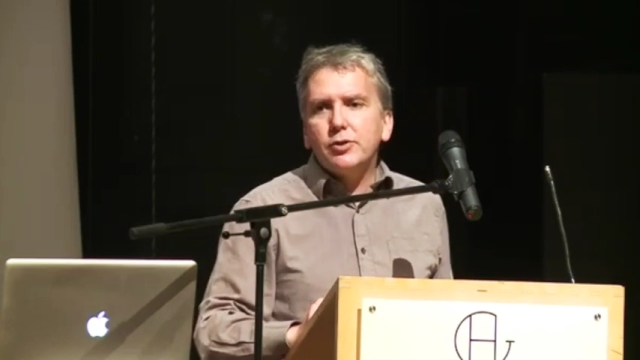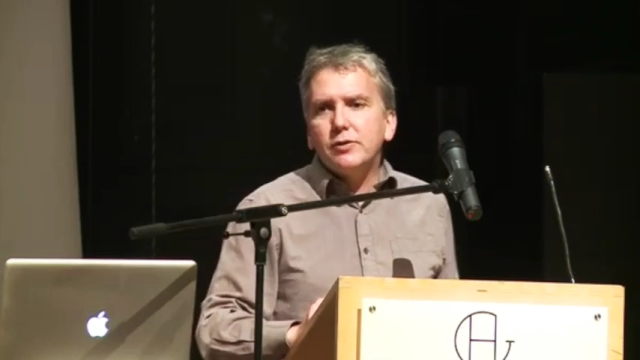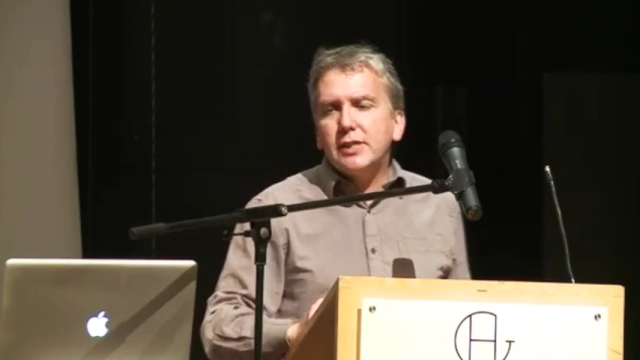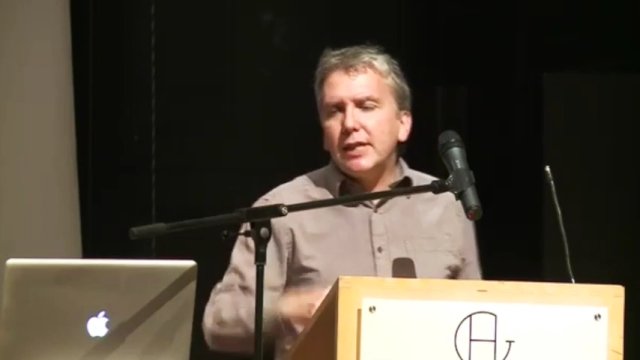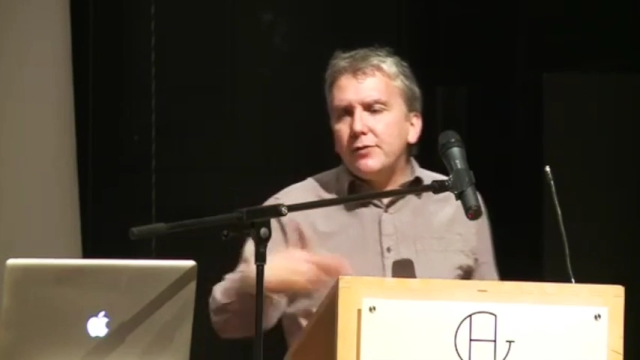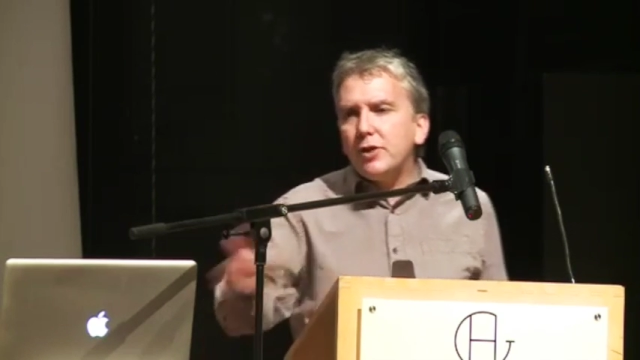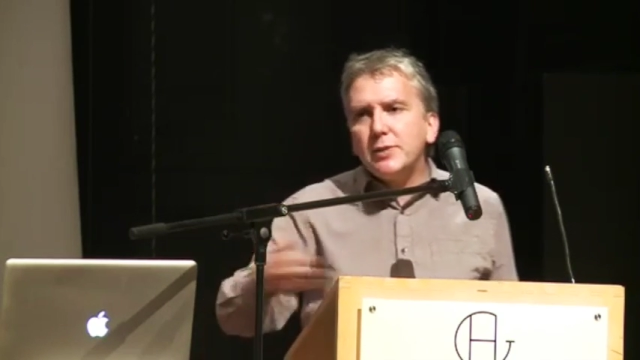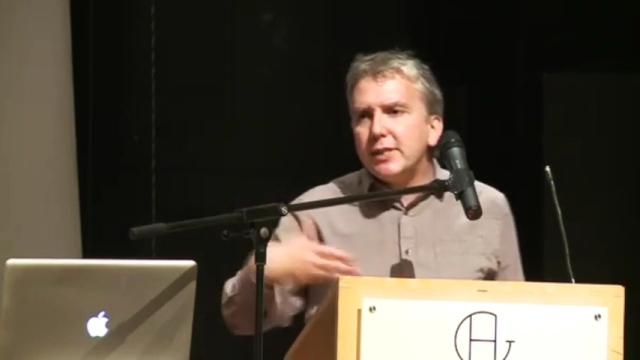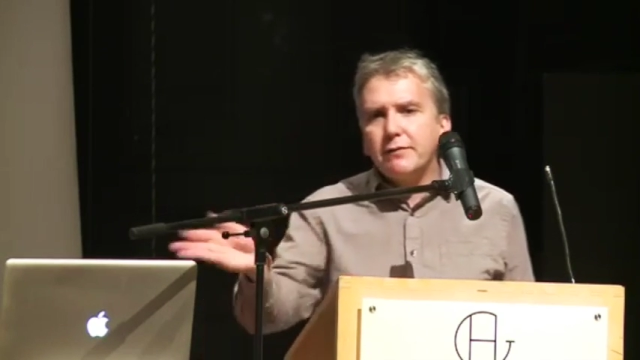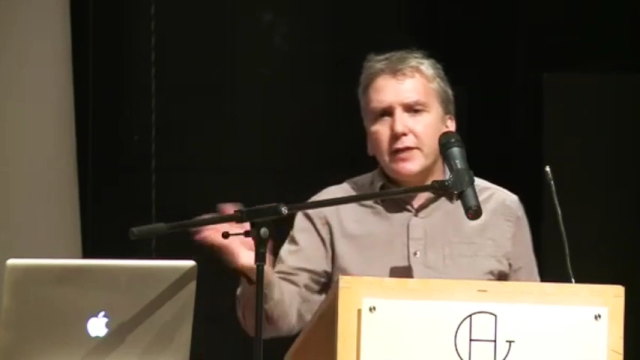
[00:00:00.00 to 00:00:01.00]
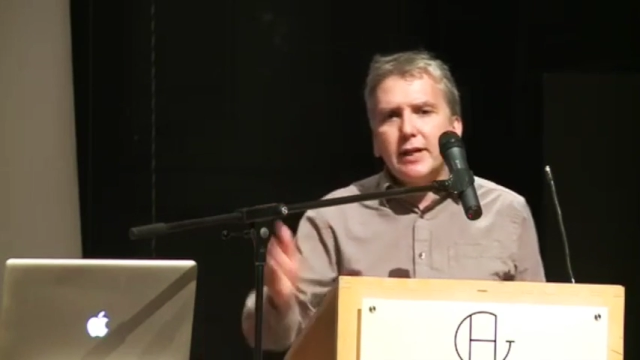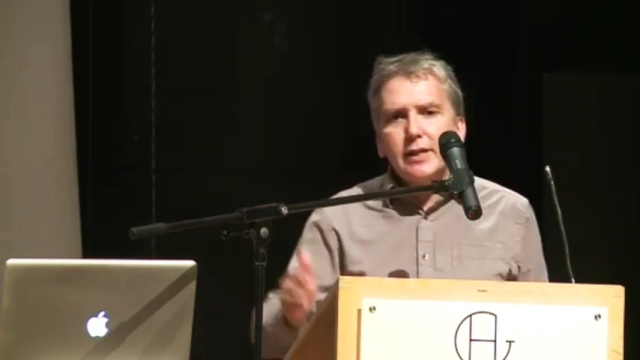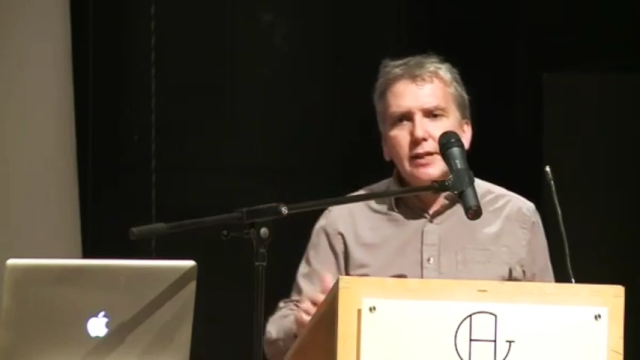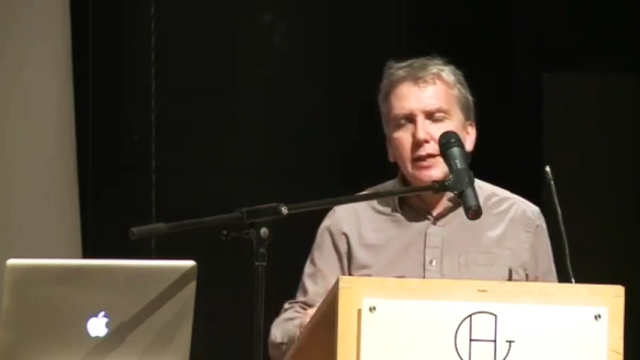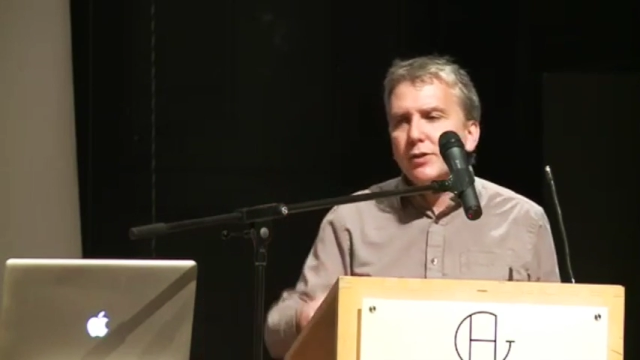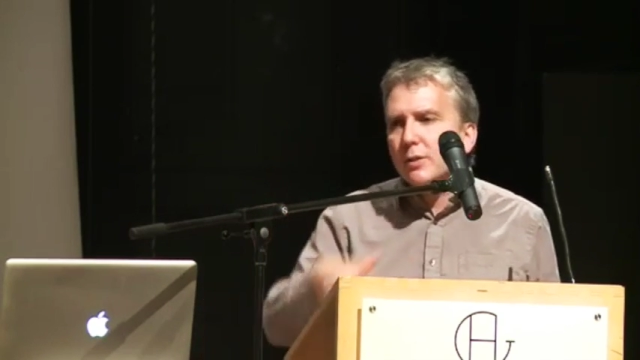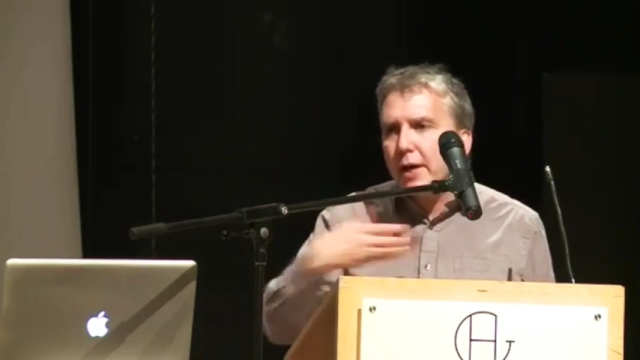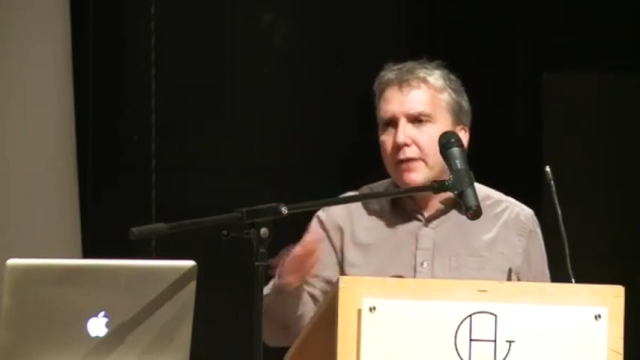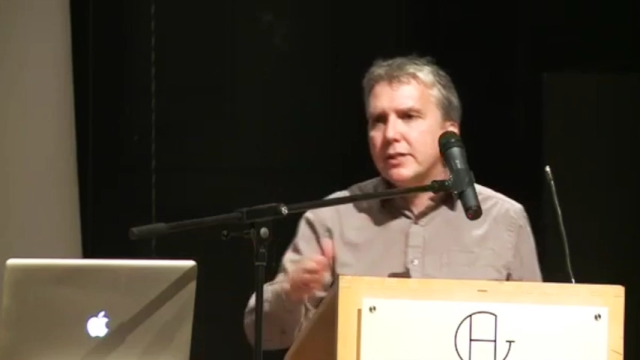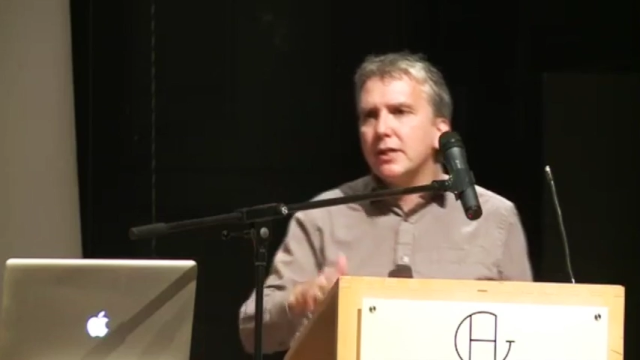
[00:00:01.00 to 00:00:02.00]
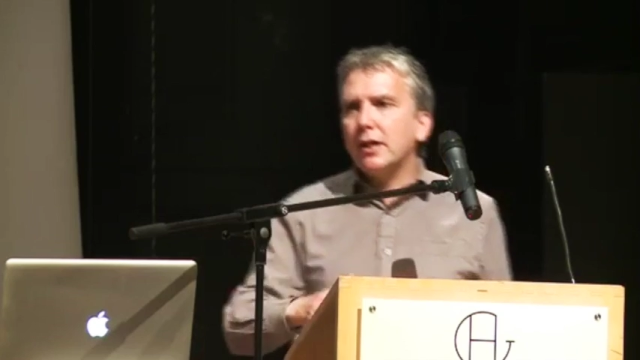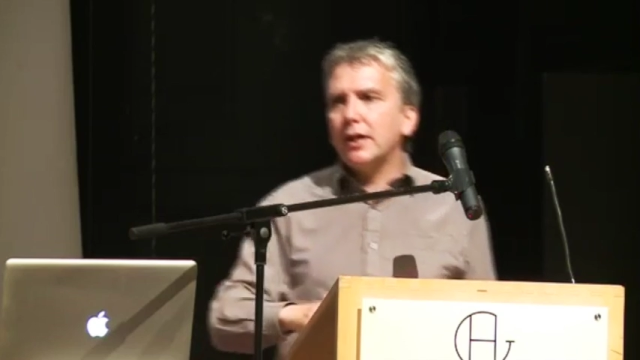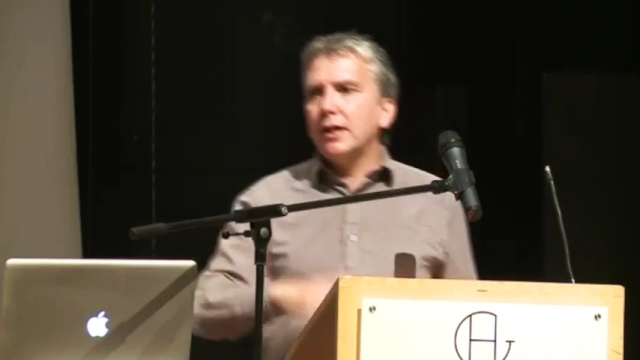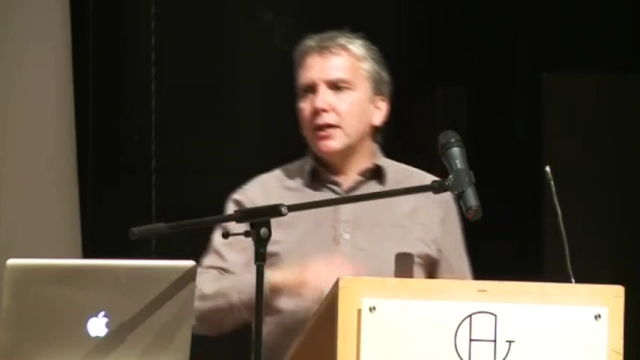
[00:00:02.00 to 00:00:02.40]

Steve Jobs, he didn't invent anything. He's just a parasite.